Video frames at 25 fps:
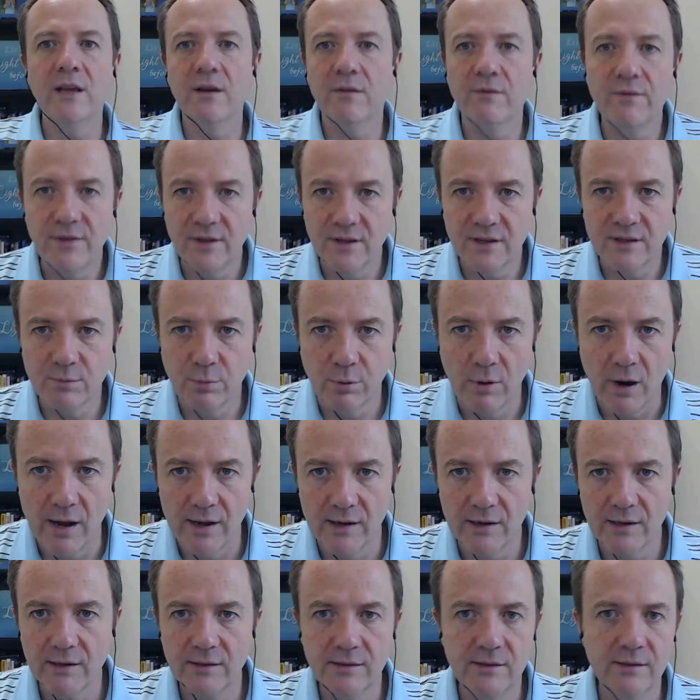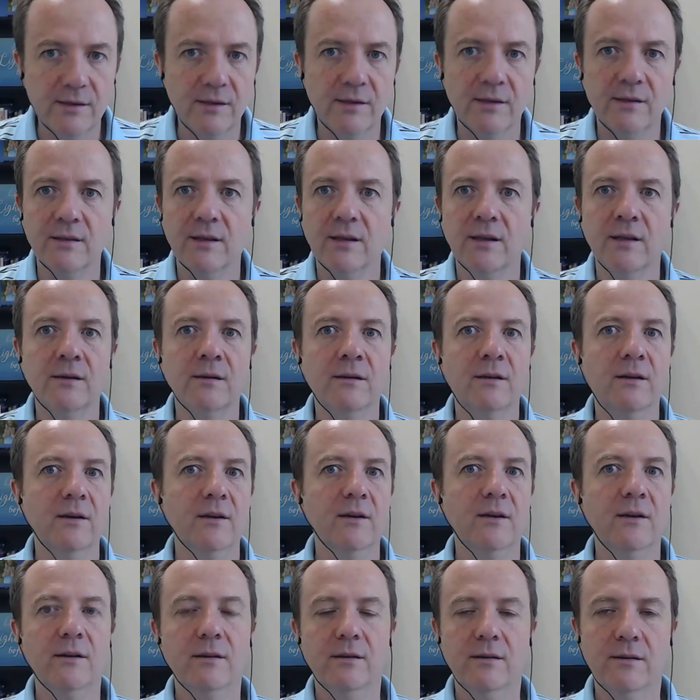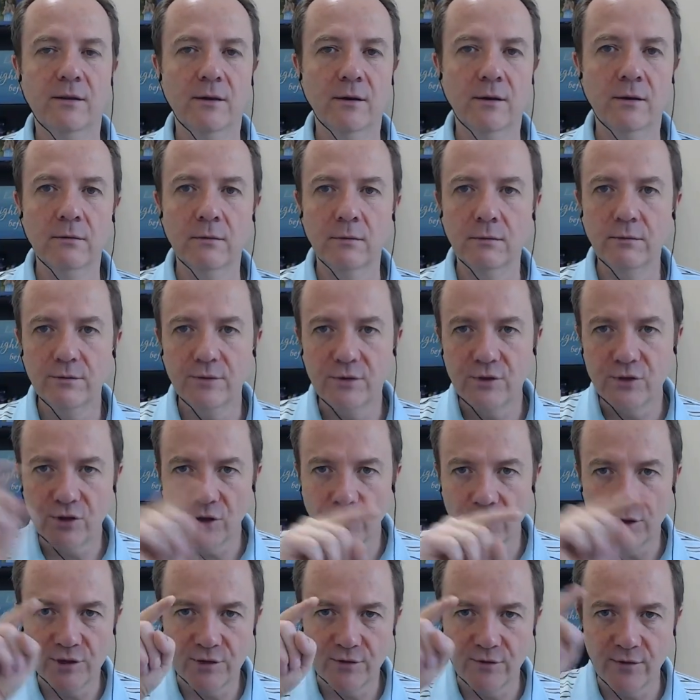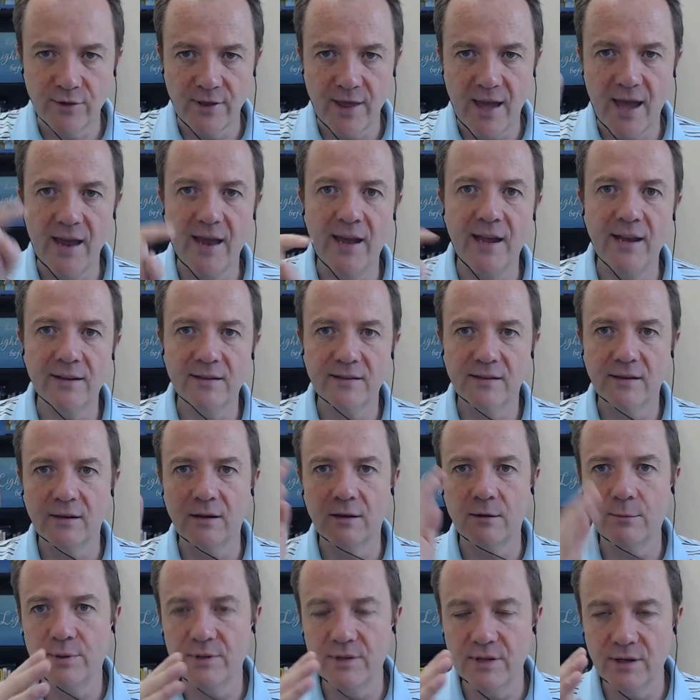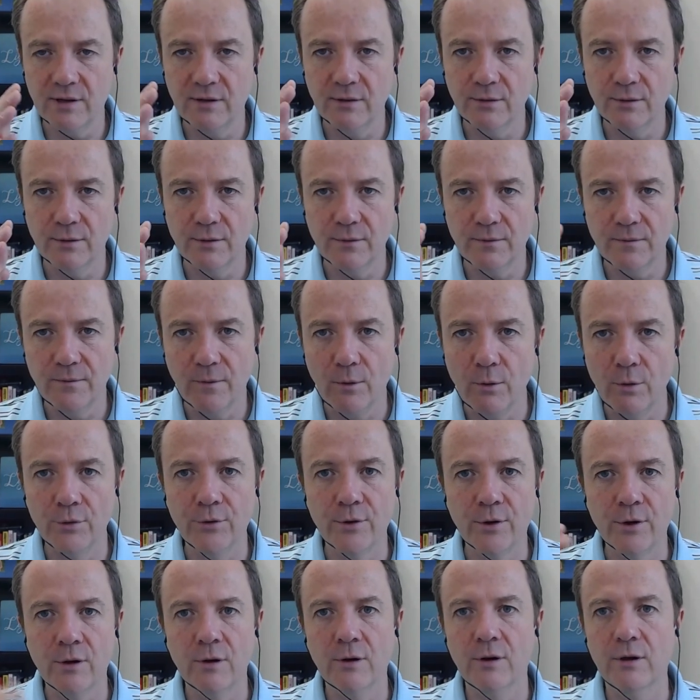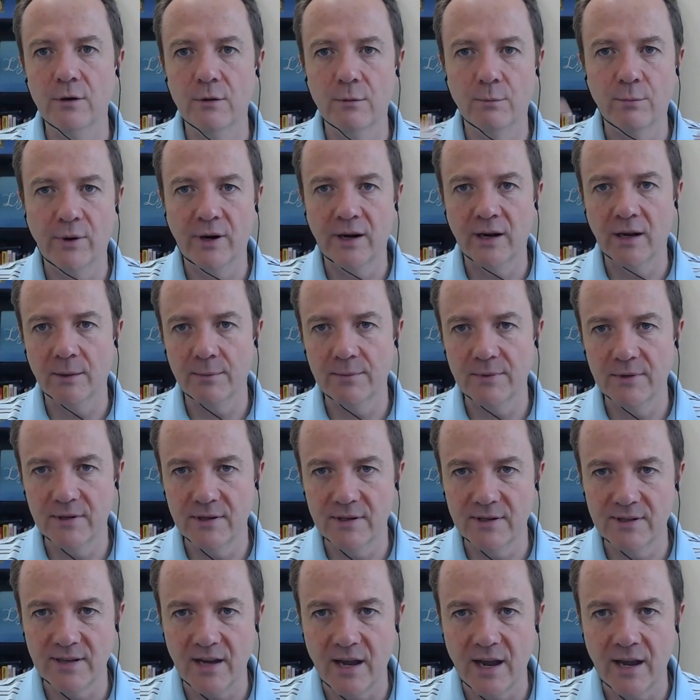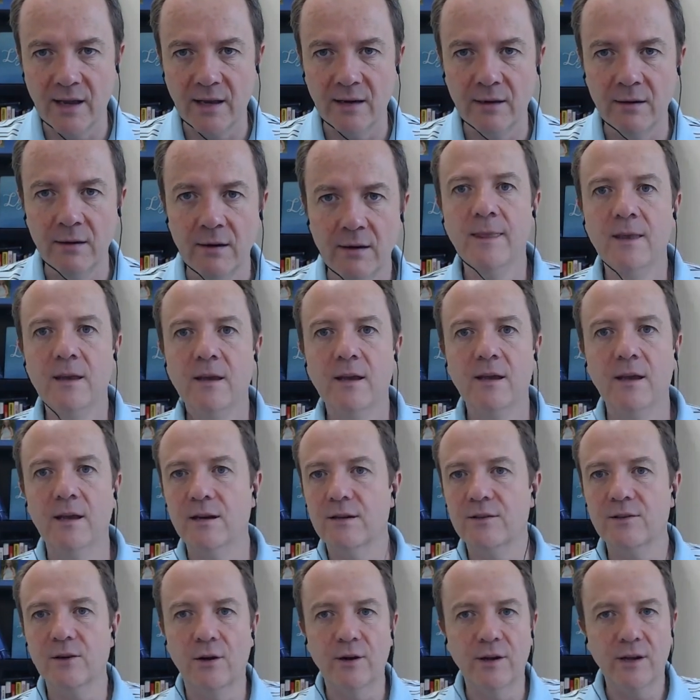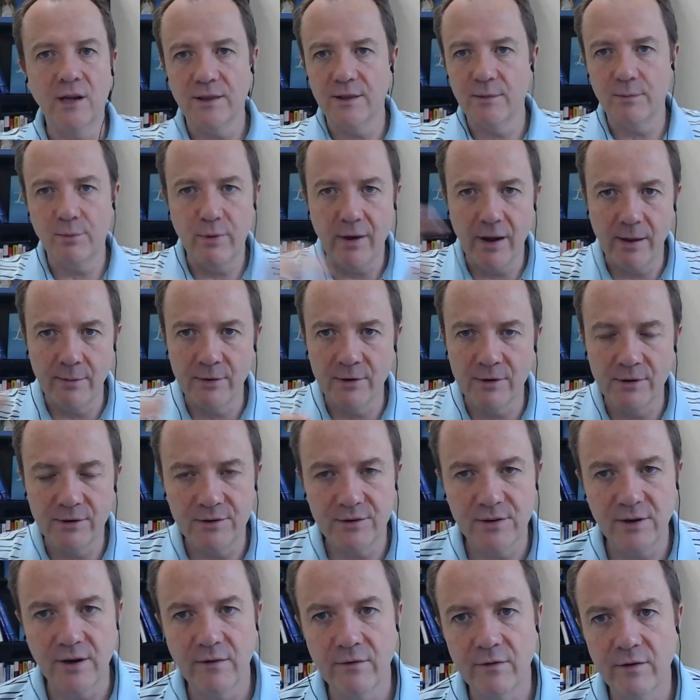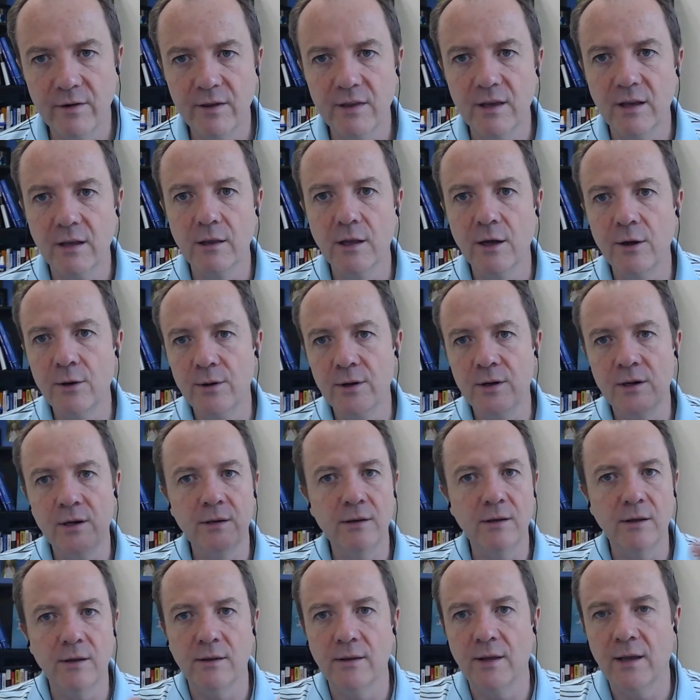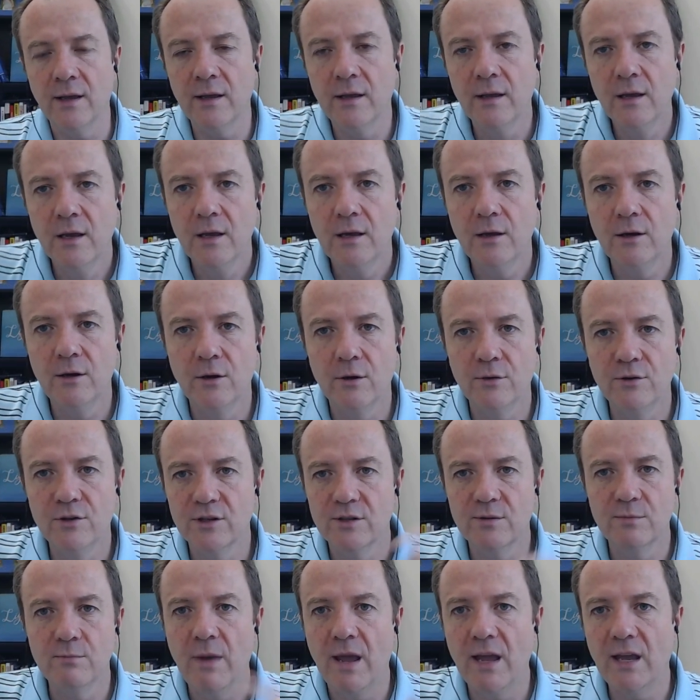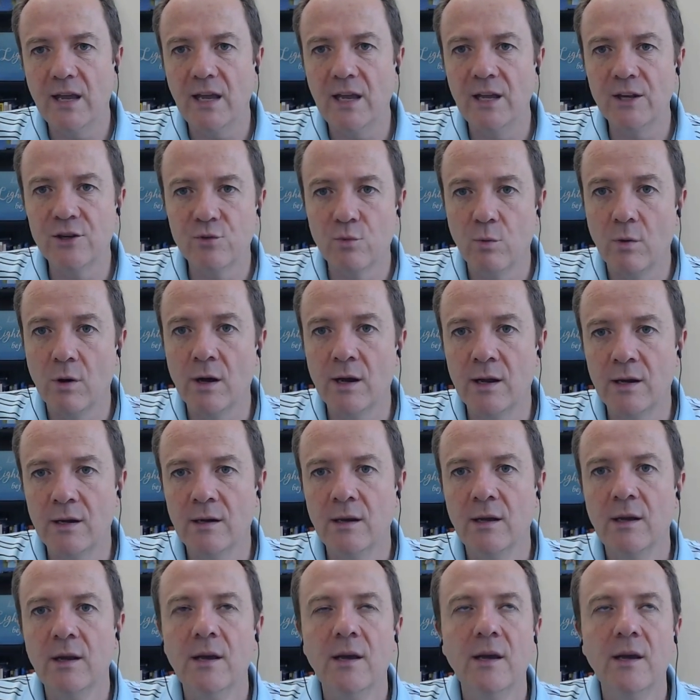of this product. And then mm-hmm. they'll search for that A S I N in a particular folder. It'll bring up the design and it's already got the parameters and everything loaded. Then they, you know, just make each one.